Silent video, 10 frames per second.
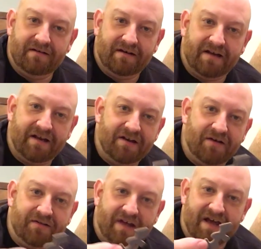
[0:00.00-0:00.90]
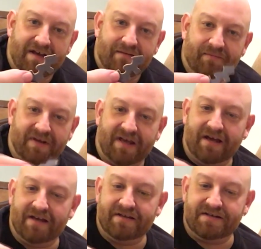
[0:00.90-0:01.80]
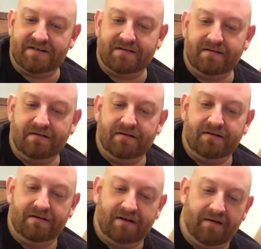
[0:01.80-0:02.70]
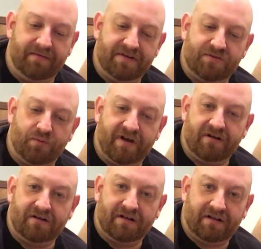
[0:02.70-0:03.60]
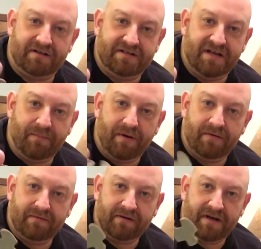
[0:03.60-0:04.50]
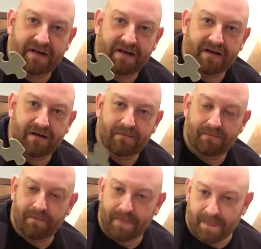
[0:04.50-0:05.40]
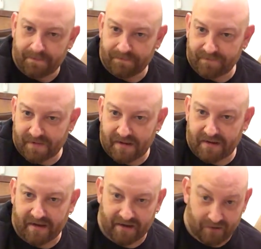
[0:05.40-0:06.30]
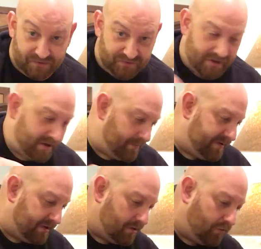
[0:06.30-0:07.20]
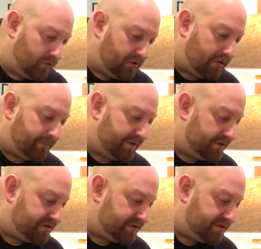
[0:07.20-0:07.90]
And I know that because of this weird little dip right here. and it goes right up in the corner up there.